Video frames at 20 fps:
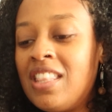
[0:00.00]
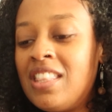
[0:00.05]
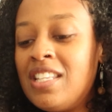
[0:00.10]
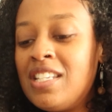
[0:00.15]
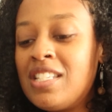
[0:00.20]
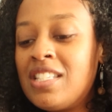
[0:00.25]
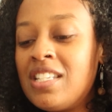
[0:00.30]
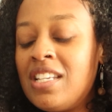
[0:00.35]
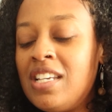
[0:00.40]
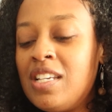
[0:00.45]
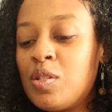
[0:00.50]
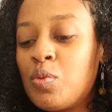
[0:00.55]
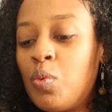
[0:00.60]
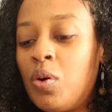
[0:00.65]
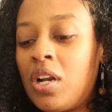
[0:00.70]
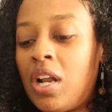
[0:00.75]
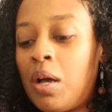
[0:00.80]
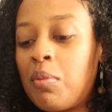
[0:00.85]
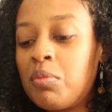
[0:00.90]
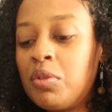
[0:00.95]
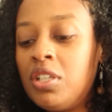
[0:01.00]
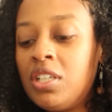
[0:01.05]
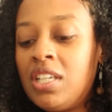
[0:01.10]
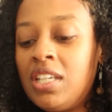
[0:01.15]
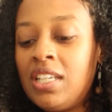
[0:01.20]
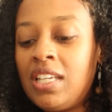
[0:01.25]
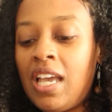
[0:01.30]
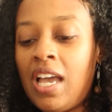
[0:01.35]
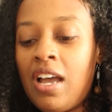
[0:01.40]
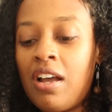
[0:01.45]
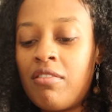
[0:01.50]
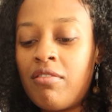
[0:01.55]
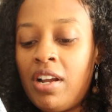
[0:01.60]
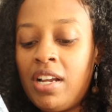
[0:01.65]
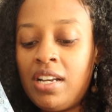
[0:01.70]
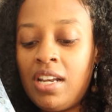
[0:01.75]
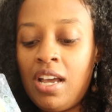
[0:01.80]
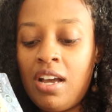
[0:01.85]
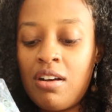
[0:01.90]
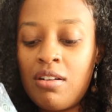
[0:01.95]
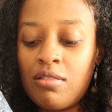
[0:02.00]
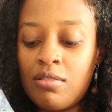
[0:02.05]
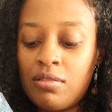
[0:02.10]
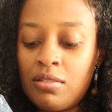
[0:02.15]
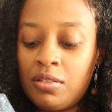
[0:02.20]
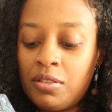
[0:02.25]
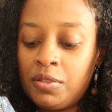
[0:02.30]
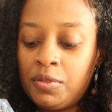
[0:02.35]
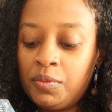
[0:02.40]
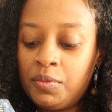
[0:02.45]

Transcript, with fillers: This is what I'm looking at right now.